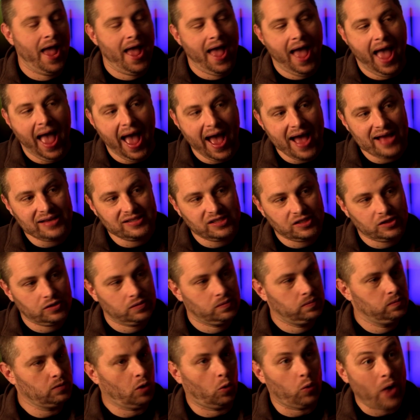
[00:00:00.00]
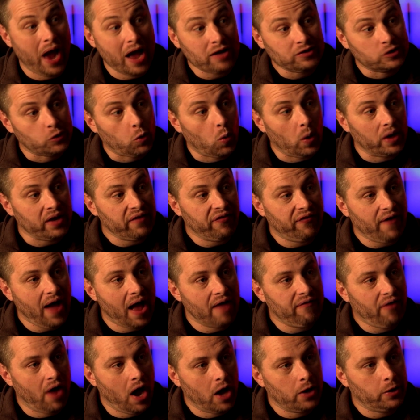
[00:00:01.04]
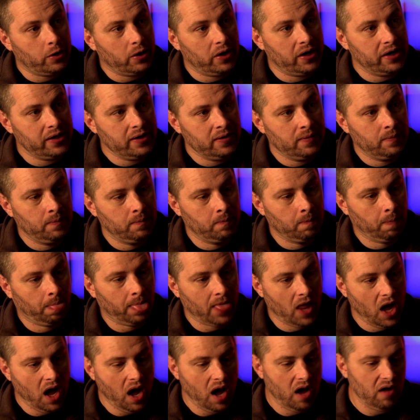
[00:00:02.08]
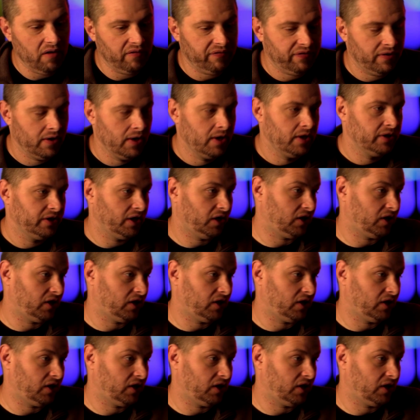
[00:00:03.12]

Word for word: has around 2,500 of the